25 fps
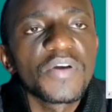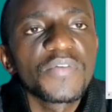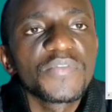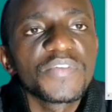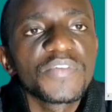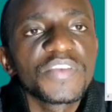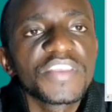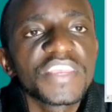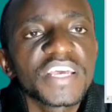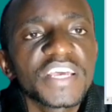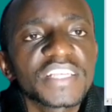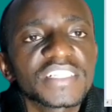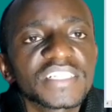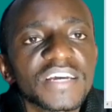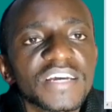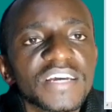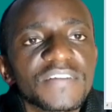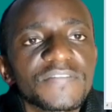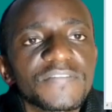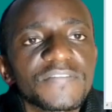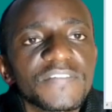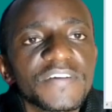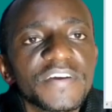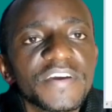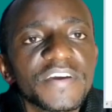where we just
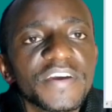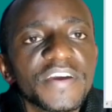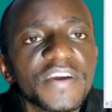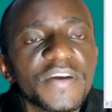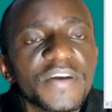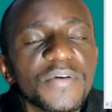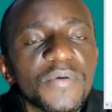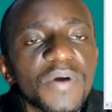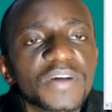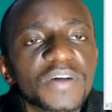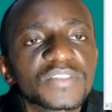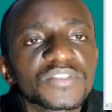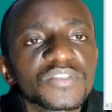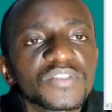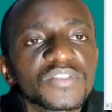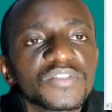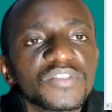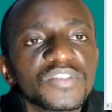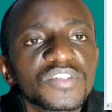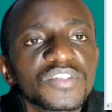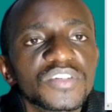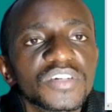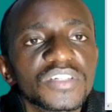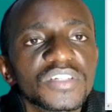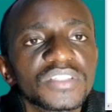have one
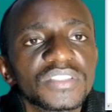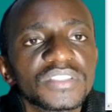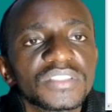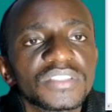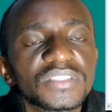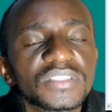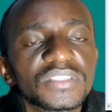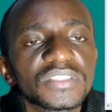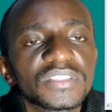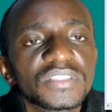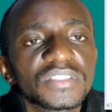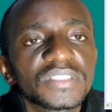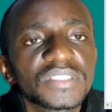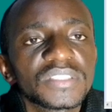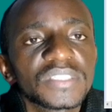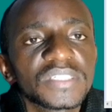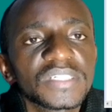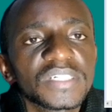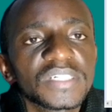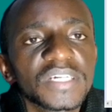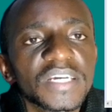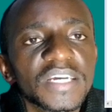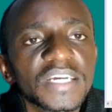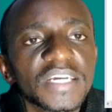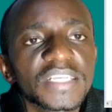solution
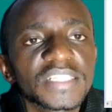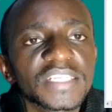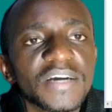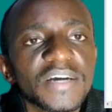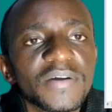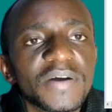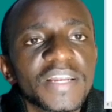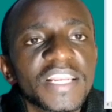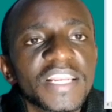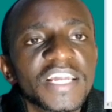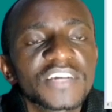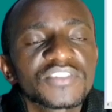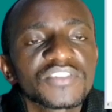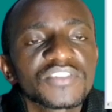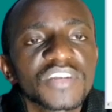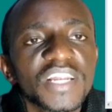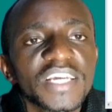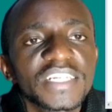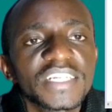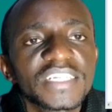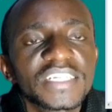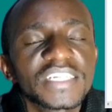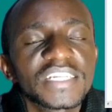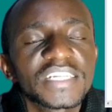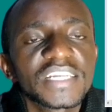as our
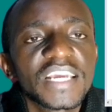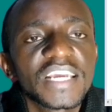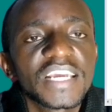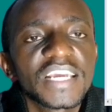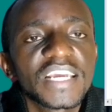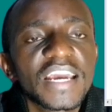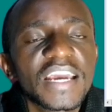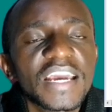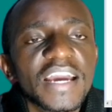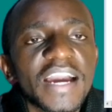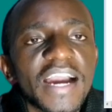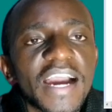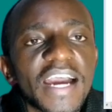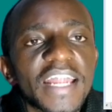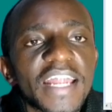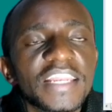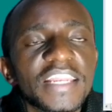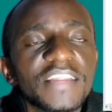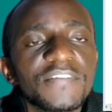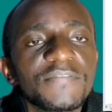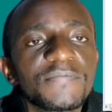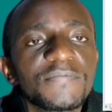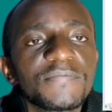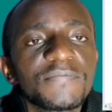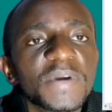electrolyte
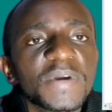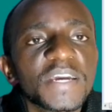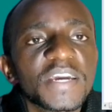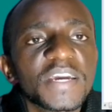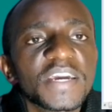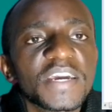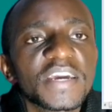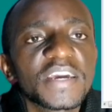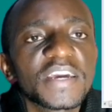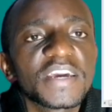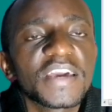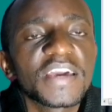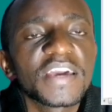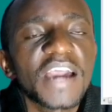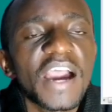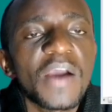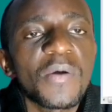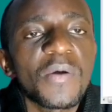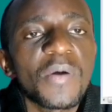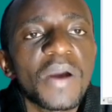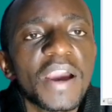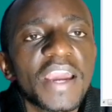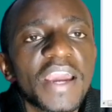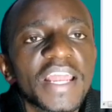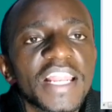and dip
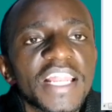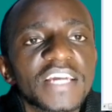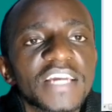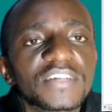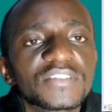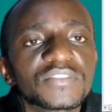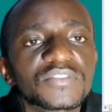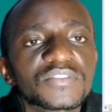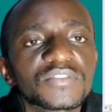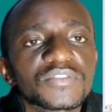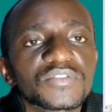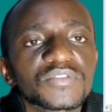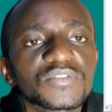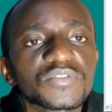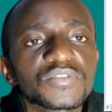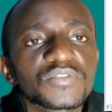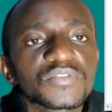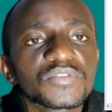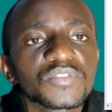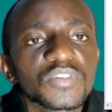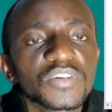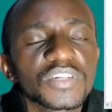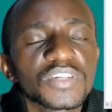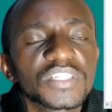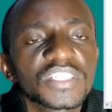our
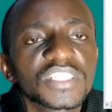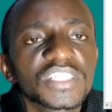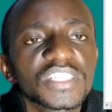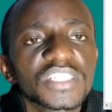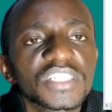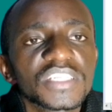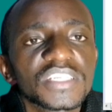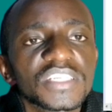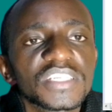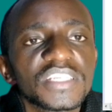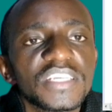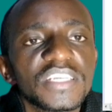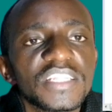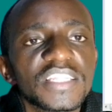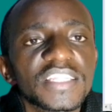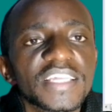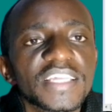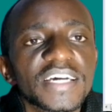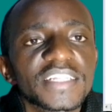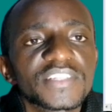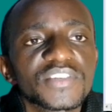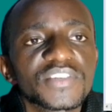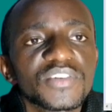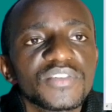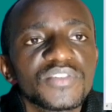electrodes in
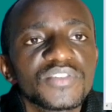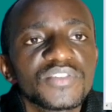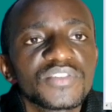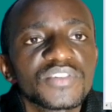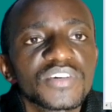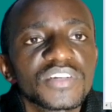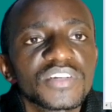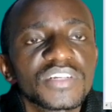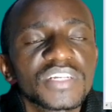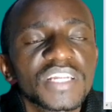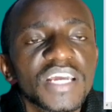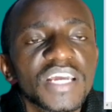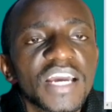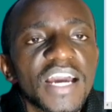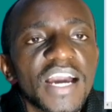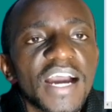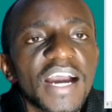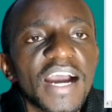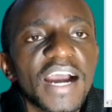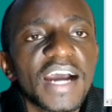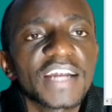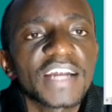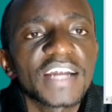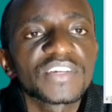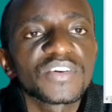that
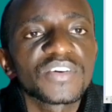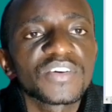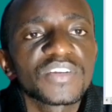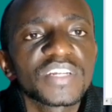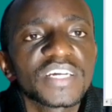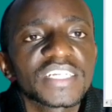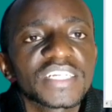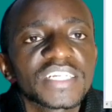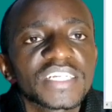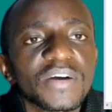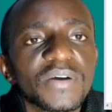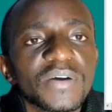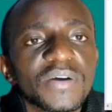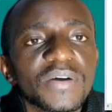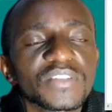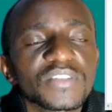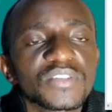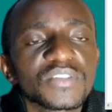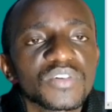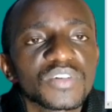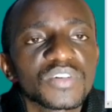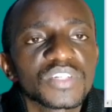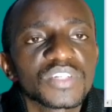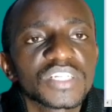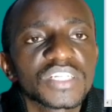solution and connect our
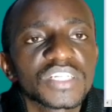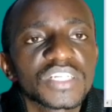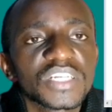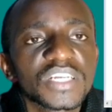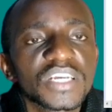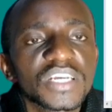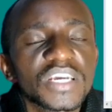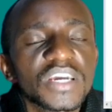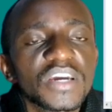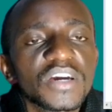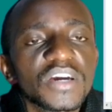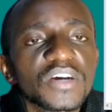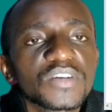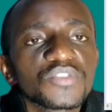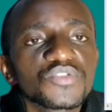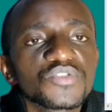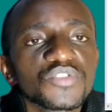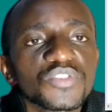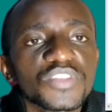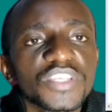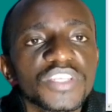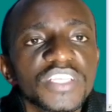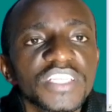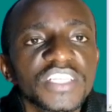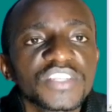load.
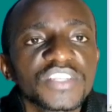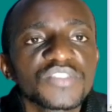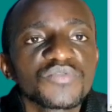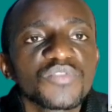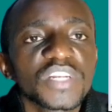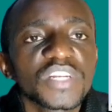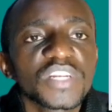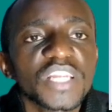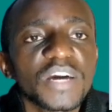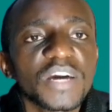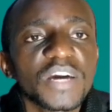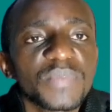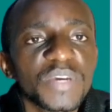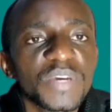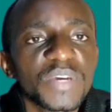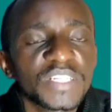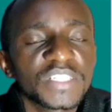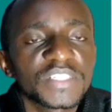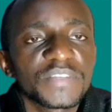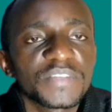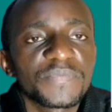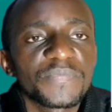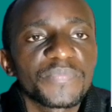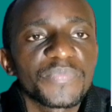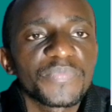So this is what
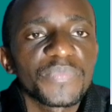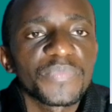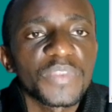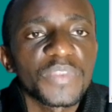happens.